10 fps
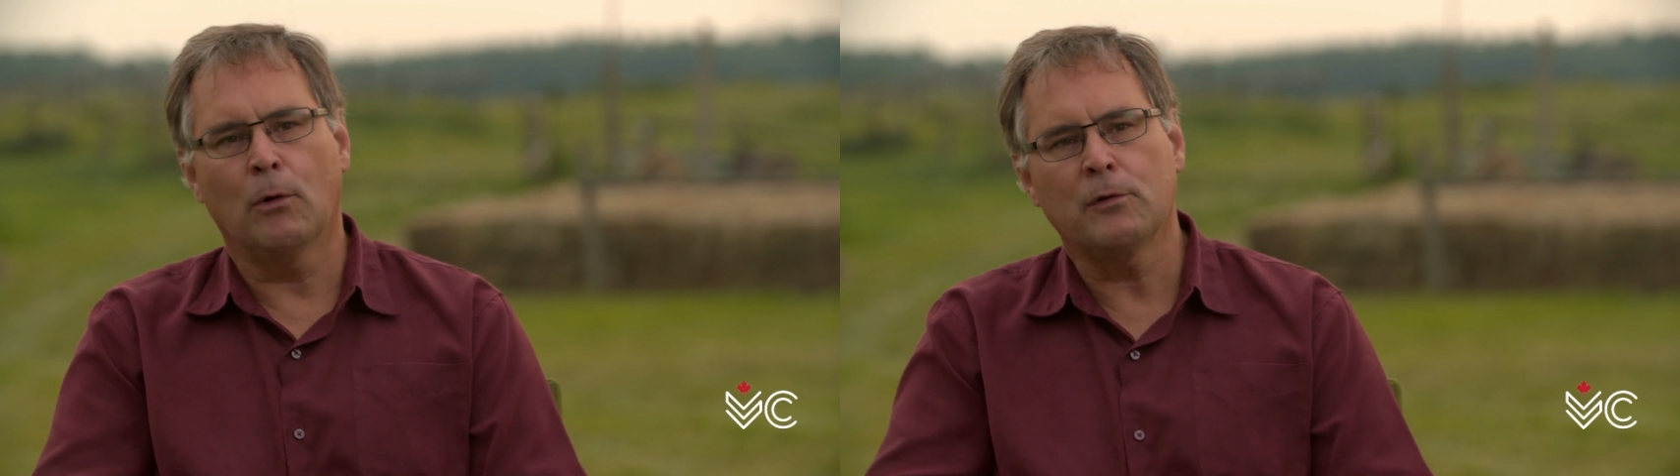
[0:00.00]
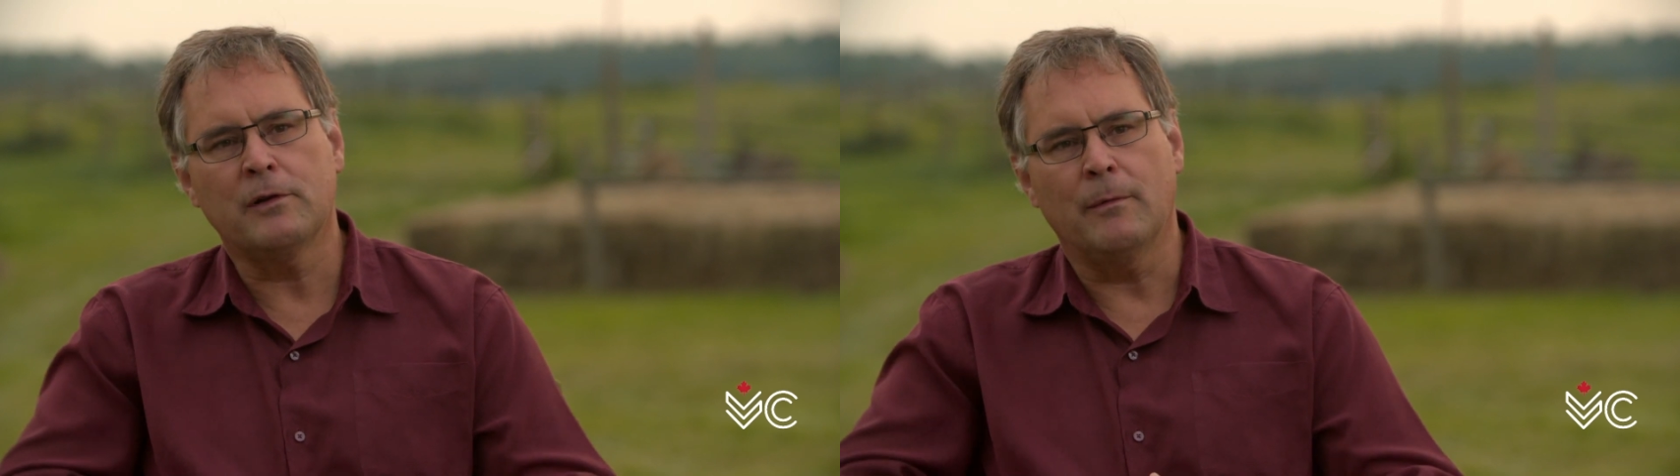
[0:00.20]

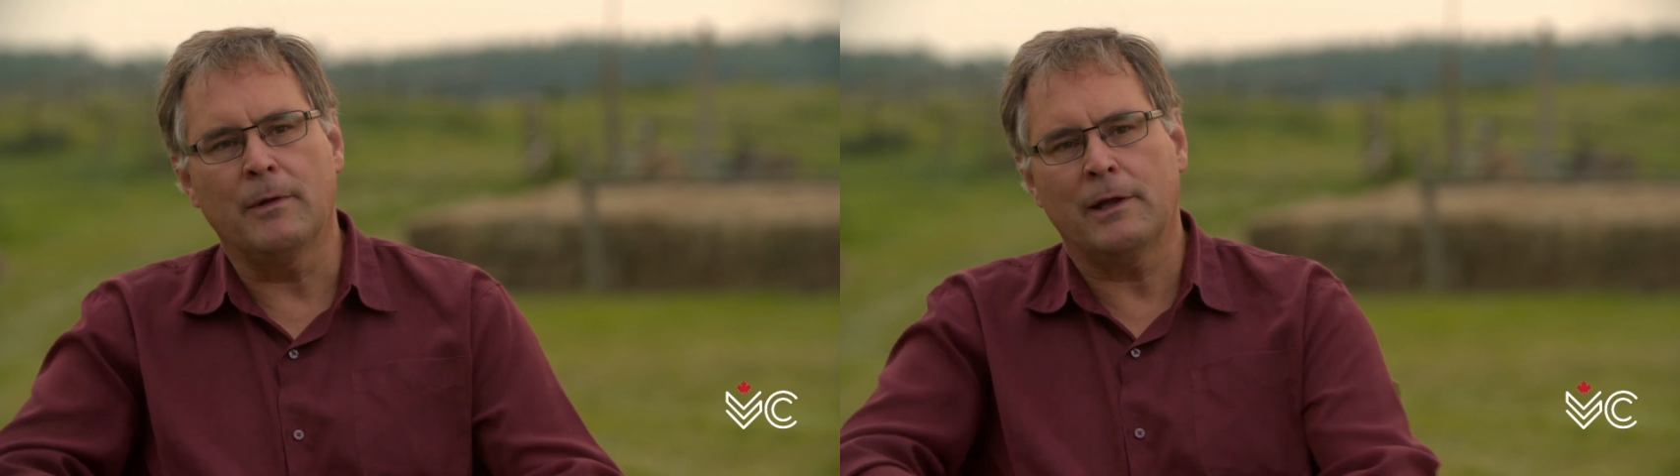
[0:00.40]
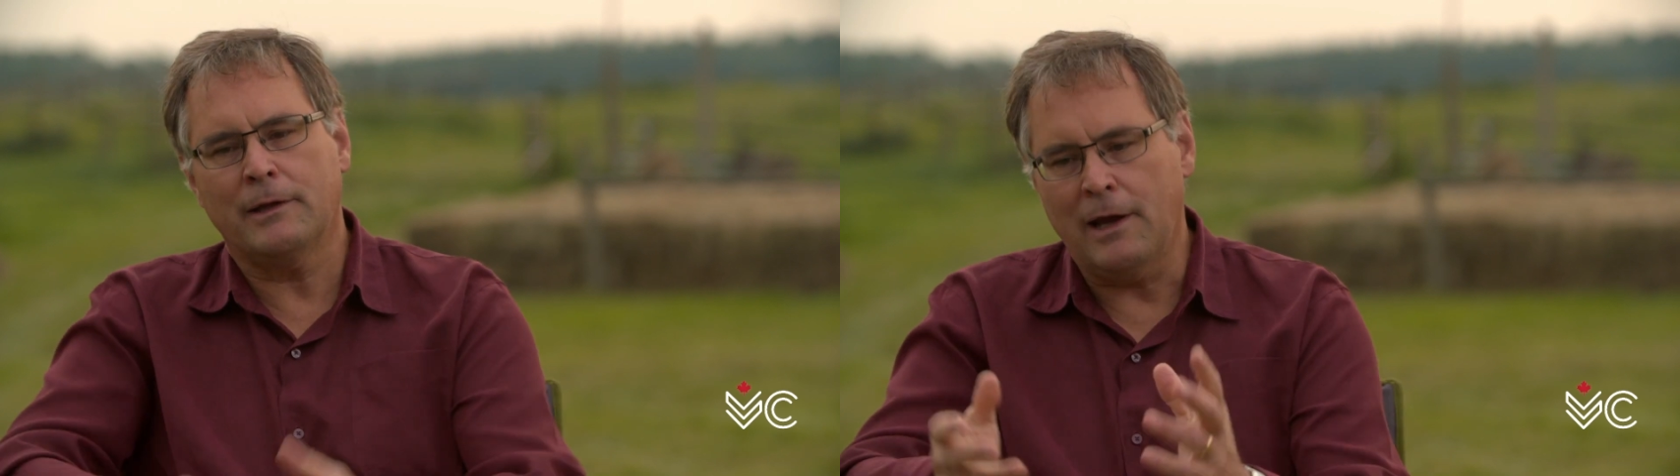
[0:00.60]
poured some
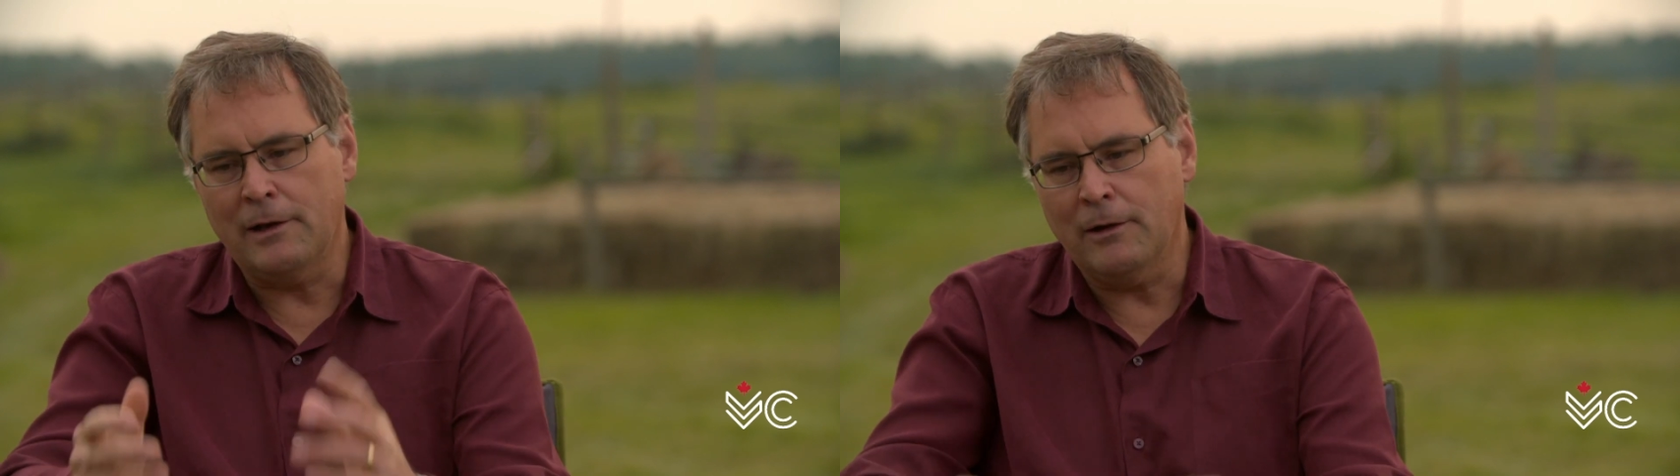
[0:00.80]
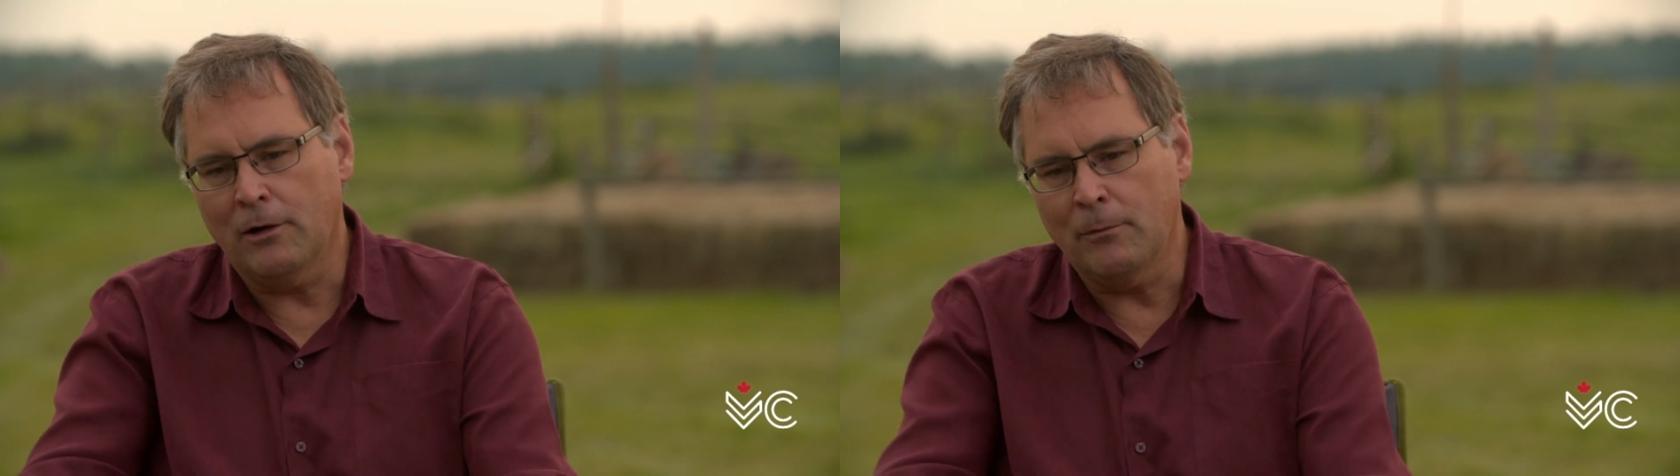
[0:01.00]
of that
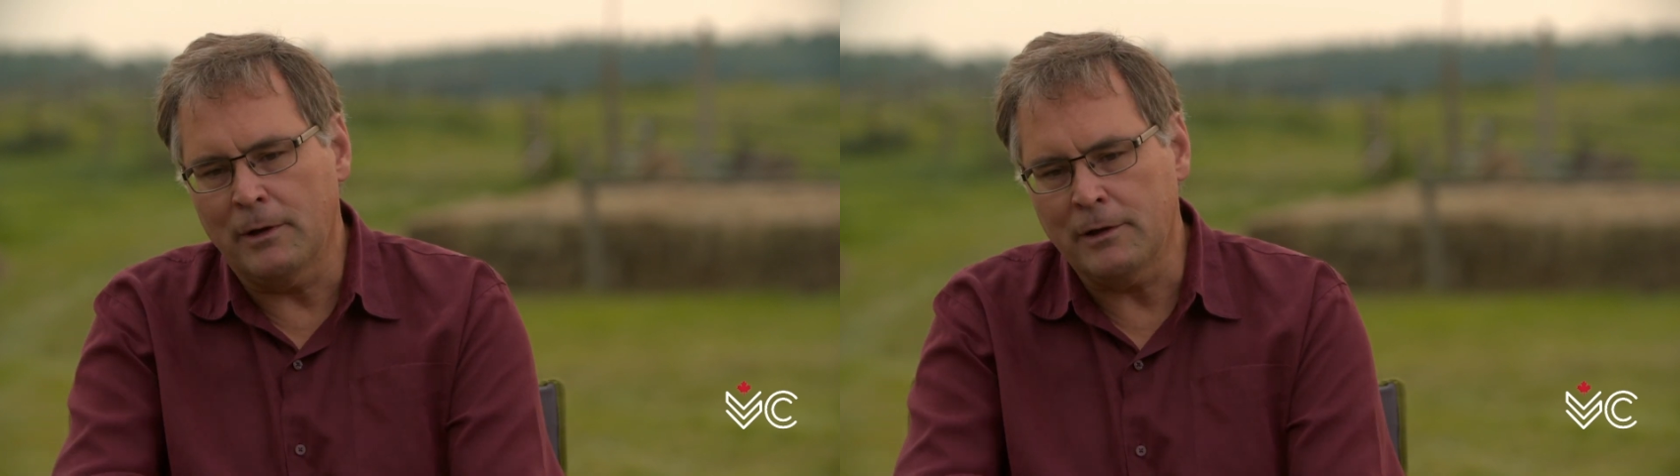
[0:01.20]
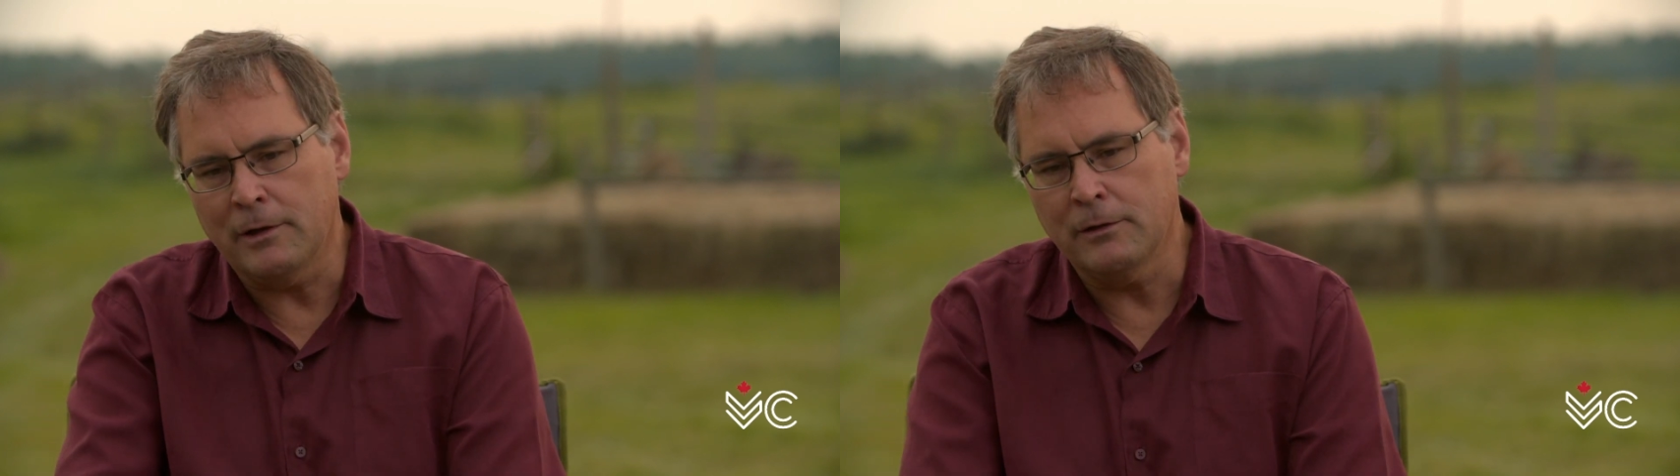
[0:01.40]
Kandahar
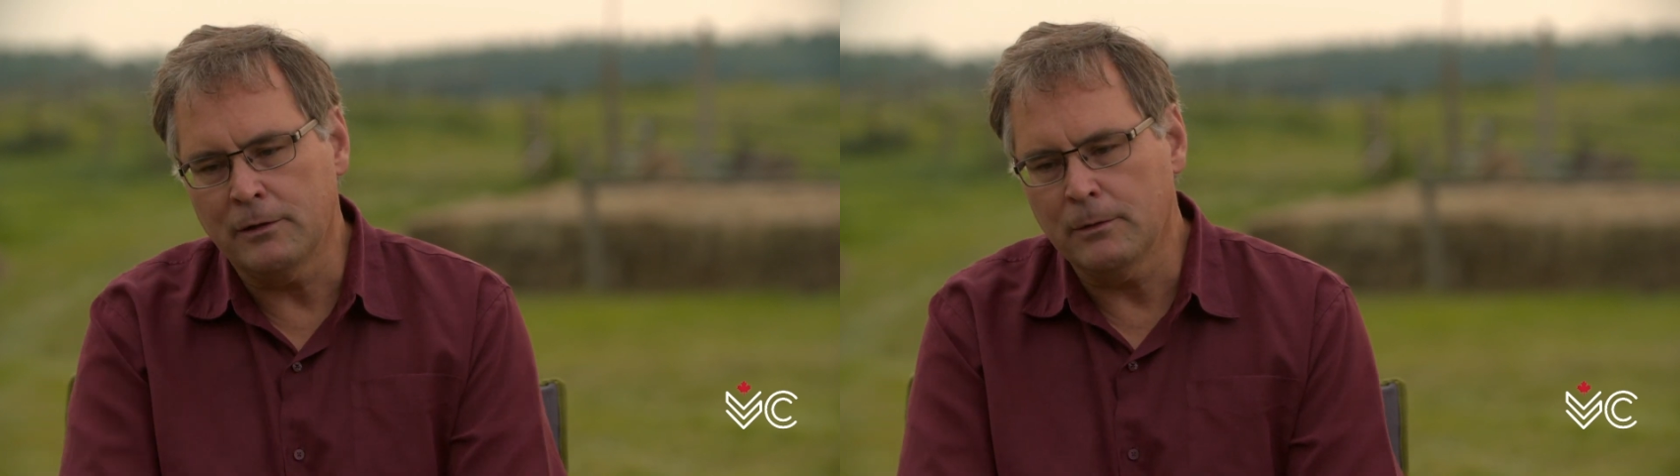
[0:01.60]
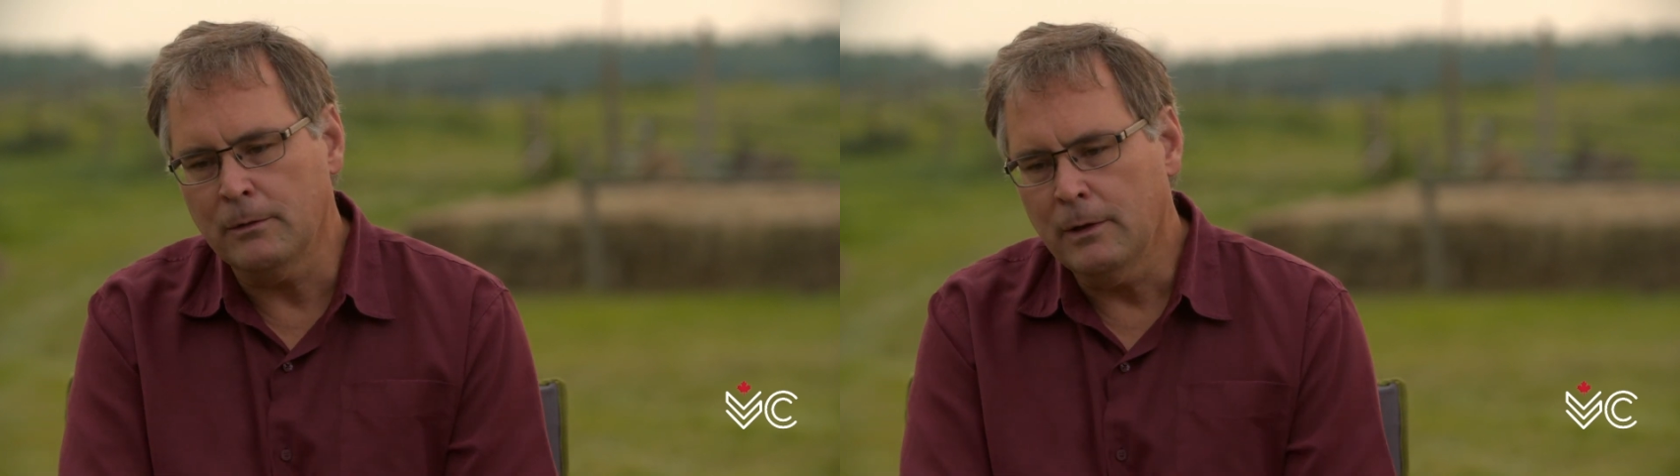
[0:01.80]
money
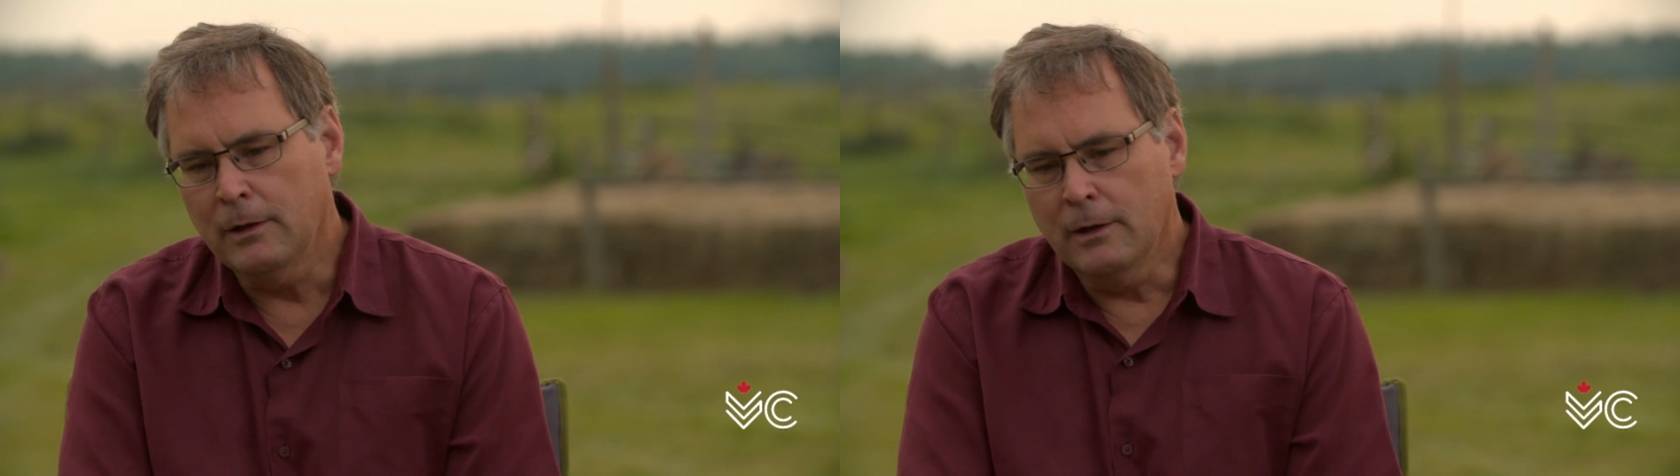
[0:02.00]
into